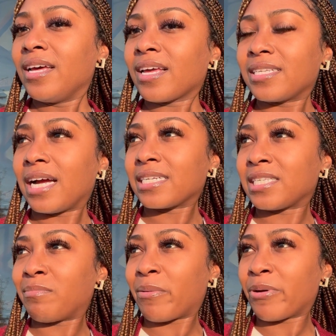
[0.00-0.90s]
because I can
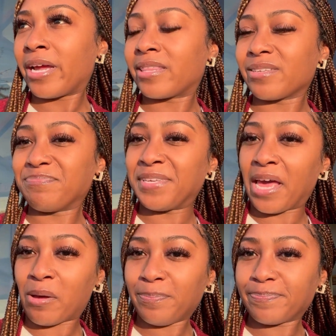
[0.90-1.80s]
see my breath.
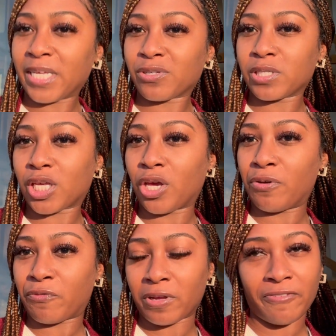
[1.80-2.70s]
Yeah, this was
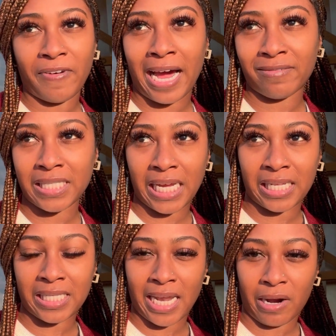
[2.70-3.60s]
cute for the 5
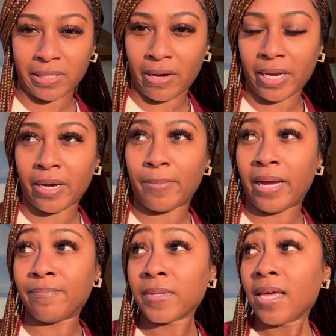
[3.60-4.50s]
seconds that I was out here,
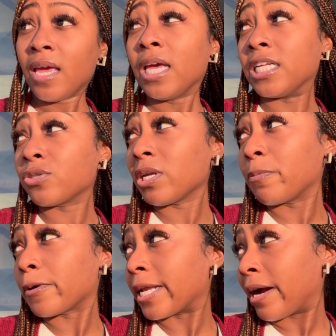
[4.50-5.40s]
but it's really
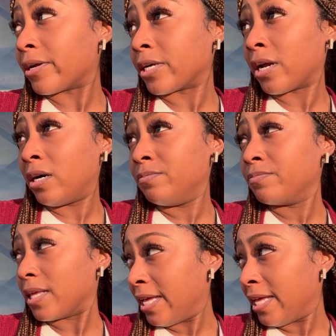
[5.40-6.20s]
pretty out here, y'all,